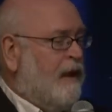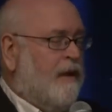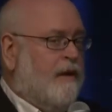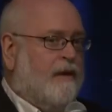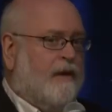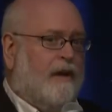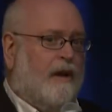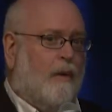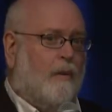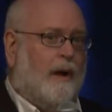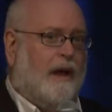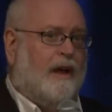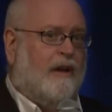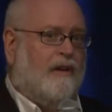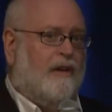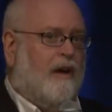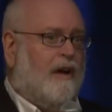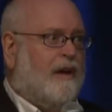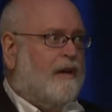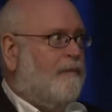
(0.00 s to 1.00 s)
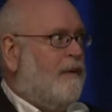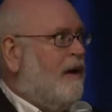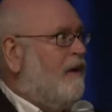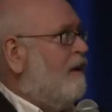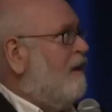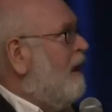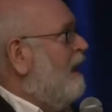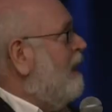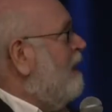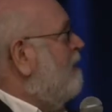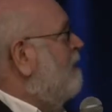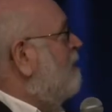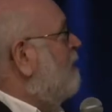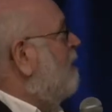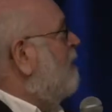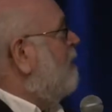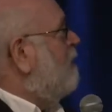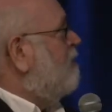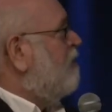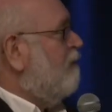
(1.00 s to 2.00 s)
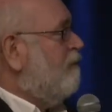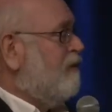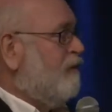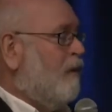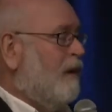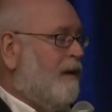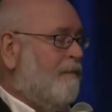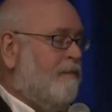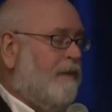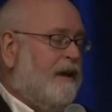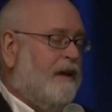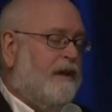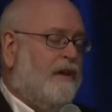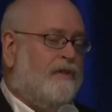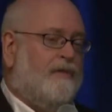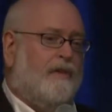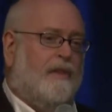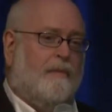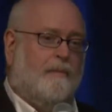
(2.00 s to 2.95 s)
We can talk about light in terms of what it means for the